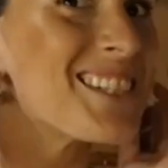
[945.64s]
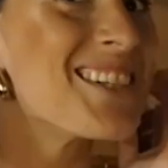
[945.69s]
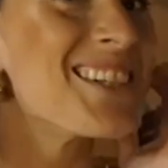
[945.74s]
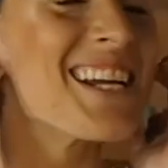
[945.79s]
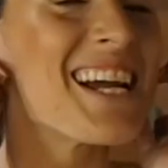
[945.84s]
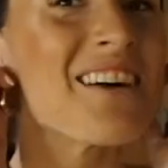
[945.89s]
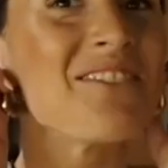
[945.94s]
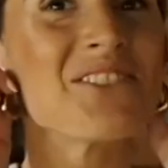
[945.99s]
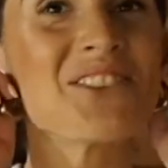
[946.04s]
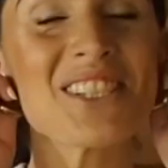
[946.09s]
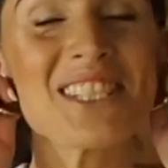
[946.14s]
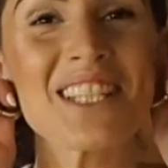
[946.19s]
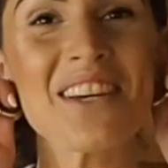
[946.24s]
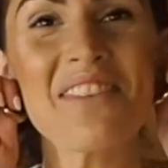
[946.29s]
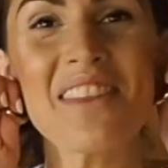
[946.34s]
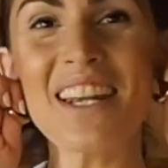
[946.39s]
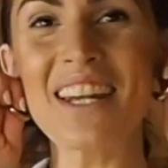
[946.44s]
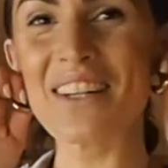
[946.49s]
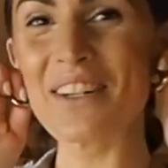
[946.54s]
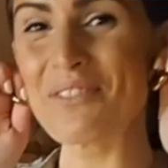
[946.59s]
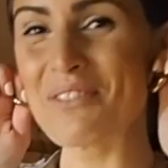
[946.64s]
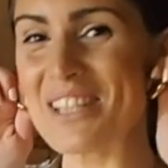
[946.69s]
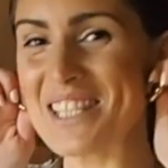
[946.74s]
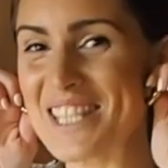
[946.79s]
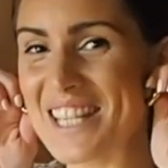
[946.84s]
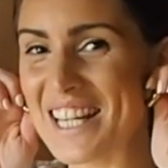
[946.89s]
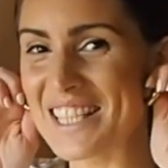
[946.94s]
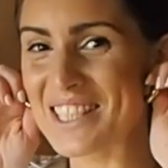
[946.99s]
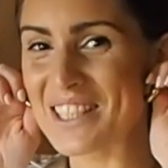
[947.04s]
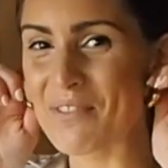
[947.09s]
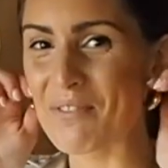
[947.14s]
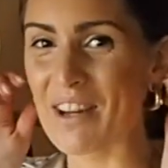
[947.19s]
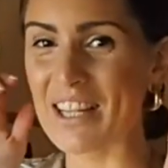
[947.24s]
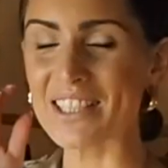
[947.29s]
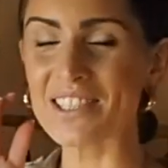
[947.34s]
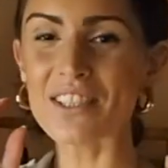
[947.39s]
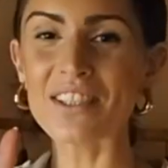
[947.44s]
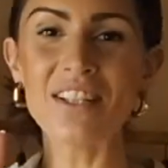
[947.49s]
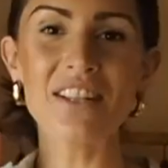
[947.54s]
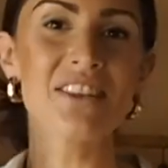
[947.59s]
today, I'm doing something a little bit
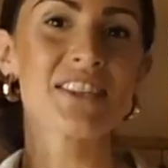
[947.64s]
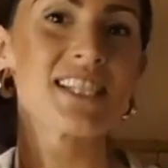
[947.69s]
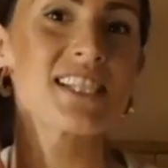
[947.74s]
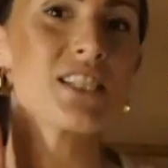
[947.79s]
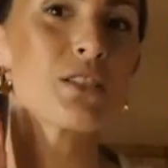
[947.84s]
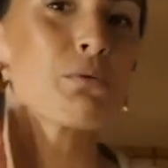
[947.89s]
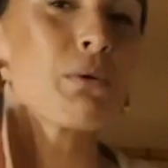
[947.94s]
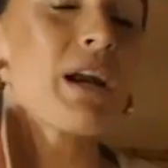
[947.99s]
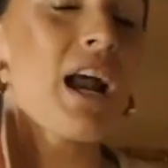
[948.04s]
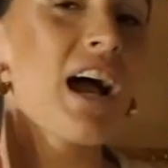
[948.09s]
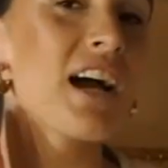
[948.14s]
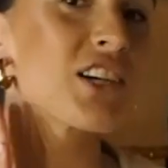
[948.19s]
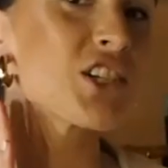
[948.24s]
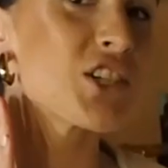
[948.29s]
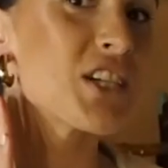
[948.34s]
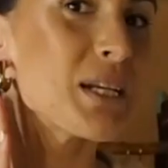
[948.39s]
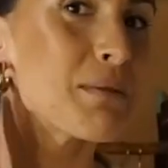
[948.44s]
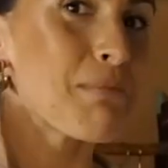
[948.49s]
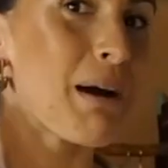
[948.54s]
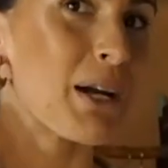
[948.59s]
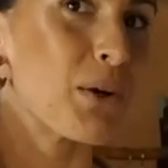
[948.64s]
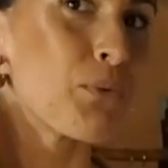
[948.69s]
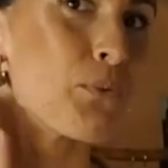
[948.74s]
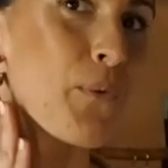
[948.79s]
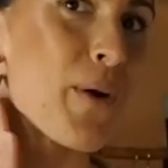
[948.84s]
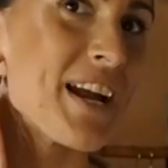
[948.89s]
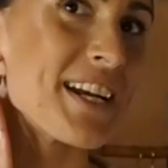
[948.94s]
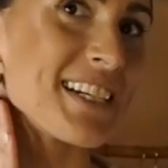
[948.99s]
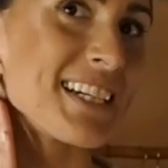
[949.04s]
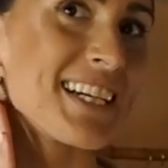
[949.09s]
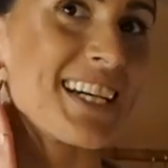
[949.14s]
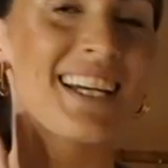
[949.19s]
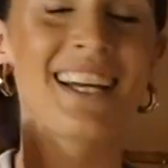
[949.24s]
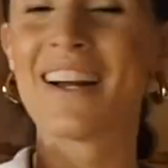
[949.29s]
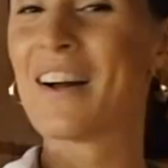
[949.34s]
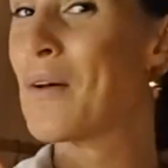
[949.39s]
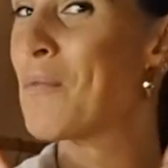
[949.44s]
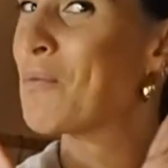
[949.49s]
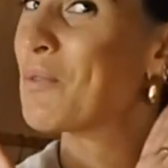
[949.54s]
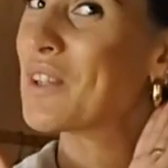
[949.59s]
sentimental. These were actually my wedding
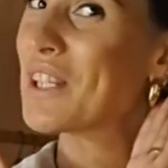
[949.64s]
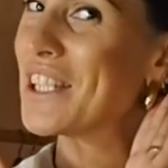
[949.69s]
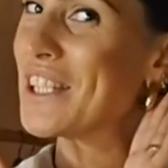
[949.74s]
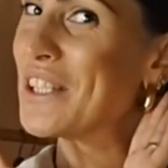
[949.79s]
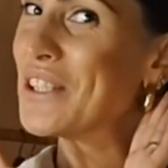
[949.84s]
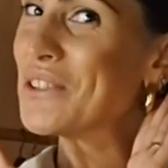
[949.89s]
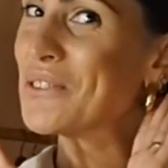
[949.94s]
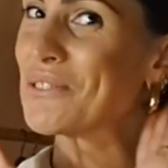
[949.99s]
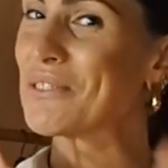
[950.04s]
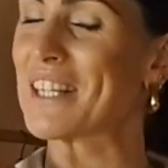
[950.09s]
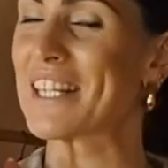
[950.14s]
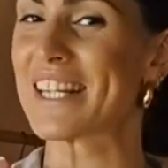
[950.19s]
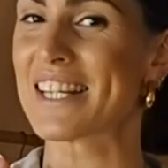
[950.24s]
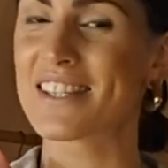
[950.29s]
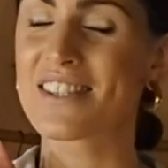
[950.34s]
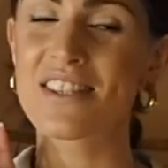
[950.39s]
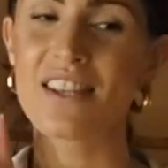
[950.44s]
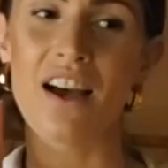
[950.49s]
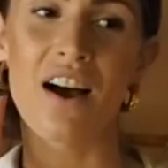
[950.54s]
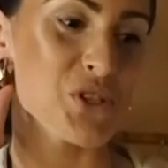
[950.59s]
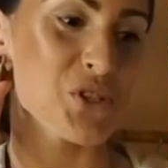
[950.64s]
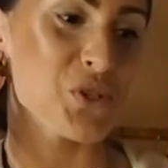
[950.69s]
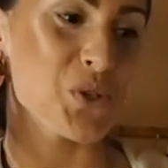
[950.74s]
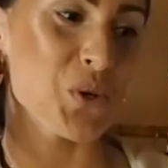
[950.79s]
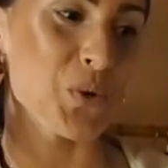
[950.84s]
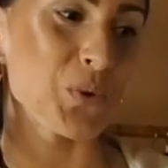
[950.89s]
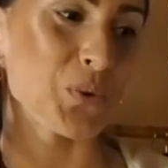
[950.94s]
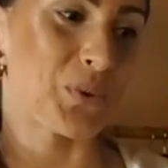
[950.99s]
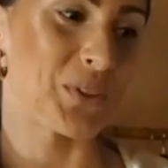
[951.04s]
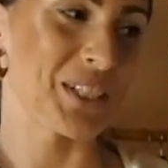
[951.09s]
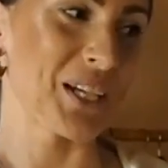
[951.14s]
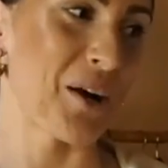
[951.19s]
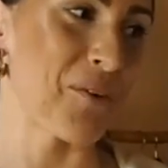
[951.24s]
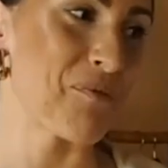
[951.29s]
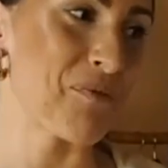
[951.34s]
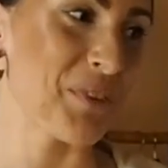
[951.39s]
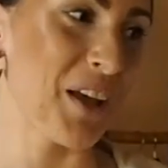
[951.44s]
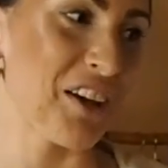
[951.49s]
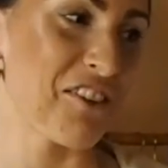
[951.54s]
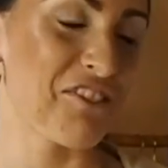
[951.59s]
earrings. So yeah,
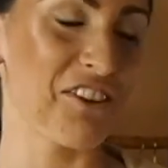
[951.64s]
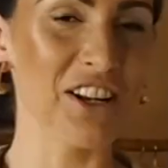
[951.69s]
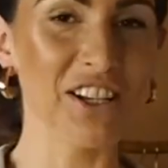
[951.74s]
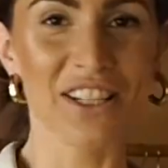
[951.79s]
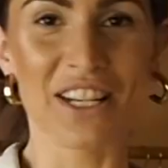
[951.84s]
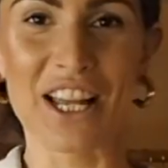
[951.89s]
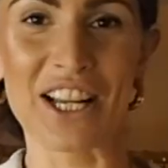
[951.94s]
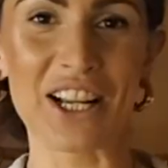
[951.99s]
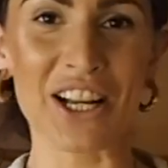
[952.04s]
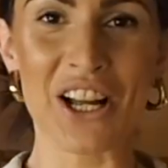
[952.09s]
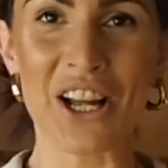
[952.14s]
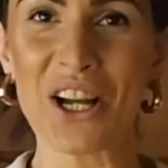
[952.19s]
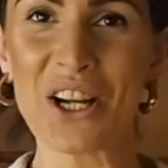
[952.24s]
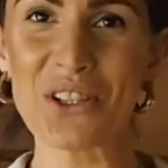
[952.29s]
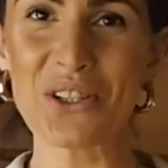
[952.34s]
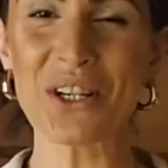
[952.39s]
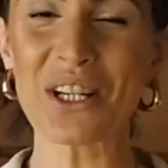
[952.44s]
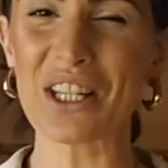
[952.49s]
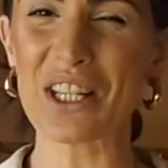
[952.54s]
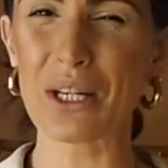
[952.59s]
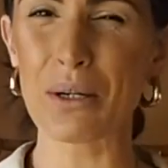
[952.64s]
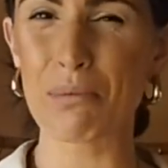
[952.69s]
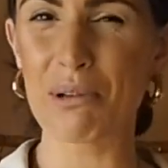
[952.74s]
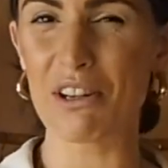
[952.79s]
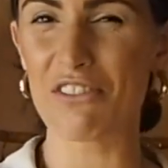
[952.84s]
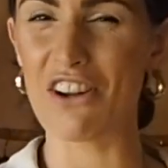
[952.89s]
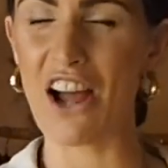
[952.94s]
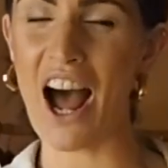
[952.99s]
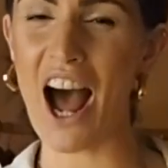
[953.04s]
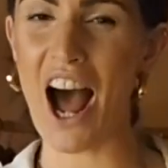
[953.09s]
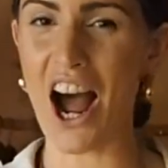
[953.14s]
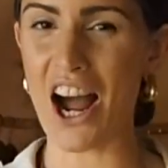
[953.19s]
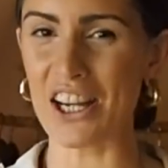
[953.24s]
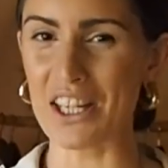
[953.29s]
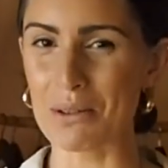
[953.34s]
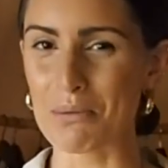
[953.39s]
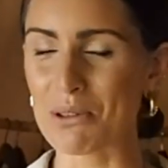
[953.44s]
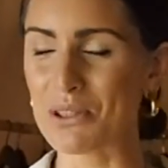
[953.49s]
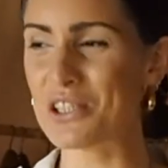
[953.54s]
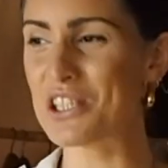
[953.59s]
I felt like doing a little bit of a
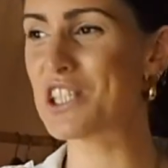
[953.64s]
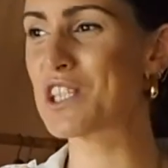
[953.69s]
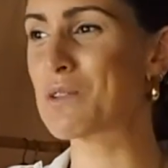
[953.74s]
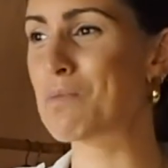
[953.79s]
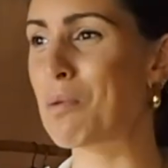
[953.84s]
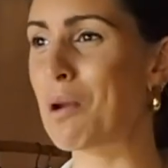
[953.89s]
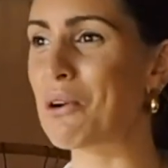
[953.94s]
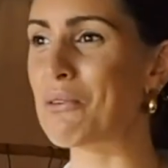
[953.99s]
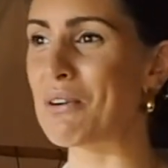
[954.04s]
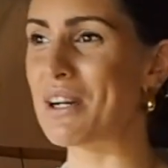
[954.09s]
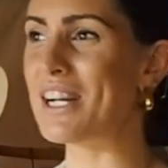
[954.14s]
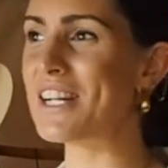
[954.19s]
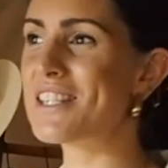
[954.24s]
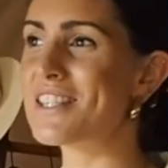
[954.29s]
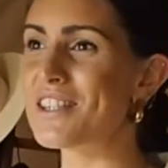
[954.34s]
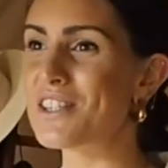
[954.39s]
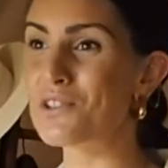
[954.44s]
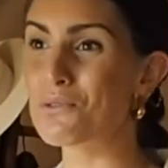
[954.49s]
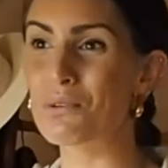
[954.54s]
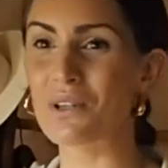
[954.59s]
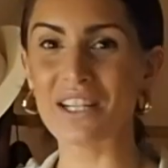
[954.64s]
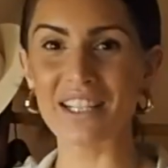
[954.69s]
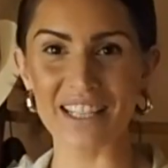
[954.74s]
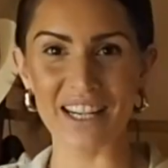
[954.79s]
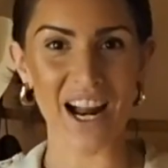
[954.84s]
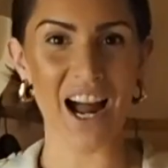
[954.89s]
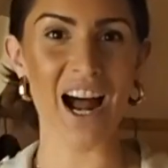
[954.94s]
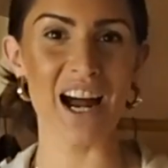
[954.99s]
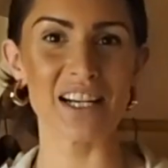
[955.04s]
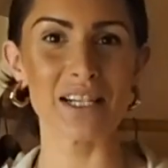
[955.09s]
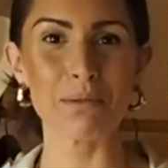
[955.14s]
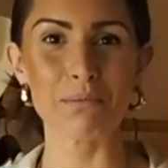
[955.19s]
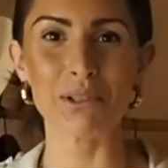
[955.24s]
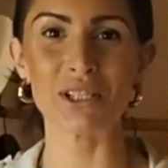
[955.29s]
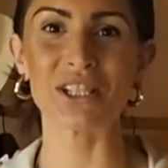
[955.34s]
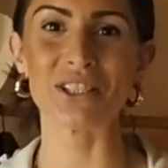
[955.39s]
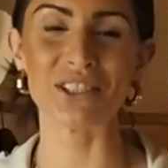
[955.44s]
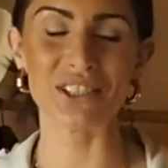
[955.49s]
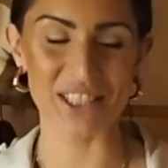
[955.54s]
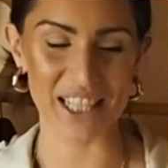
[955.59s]
honeymoon spirit since we're in a
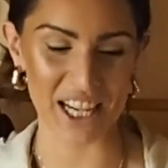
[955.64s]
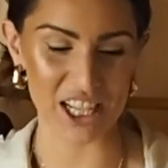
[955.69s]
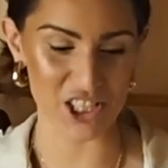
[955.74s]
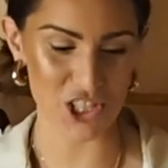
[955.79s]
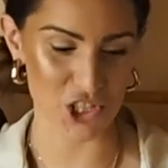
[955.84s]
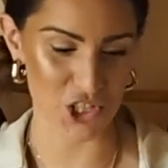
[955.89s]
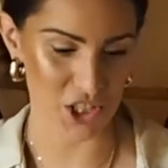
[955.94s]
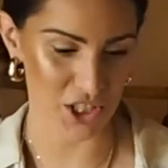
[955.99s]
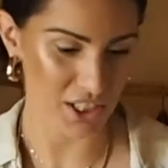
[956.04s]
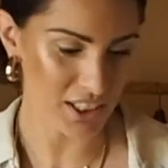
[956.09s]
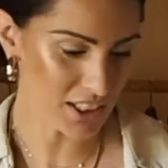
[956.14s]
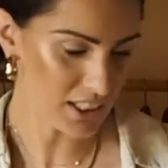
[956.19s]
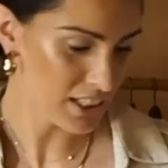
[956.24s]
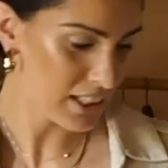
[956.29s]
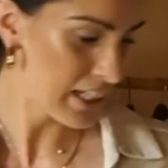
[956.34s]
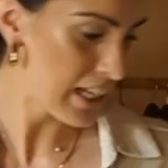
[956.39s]
honeymoony location,